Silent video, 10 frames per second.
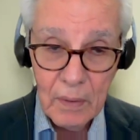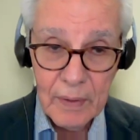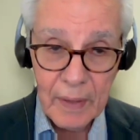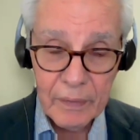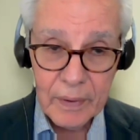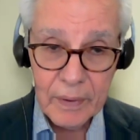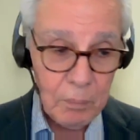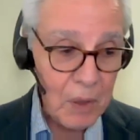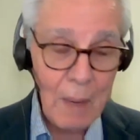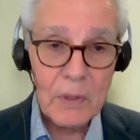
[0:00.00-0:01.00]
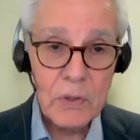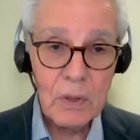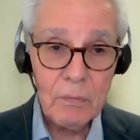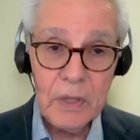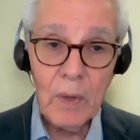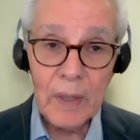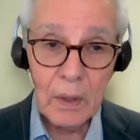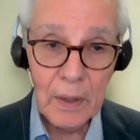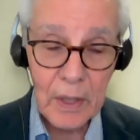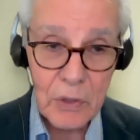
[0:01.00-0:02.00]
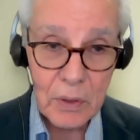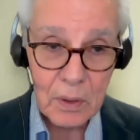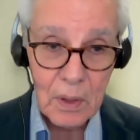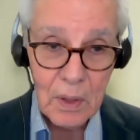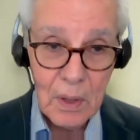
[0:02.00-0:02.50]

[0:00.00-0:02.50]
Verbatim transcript: that the promise of deregulation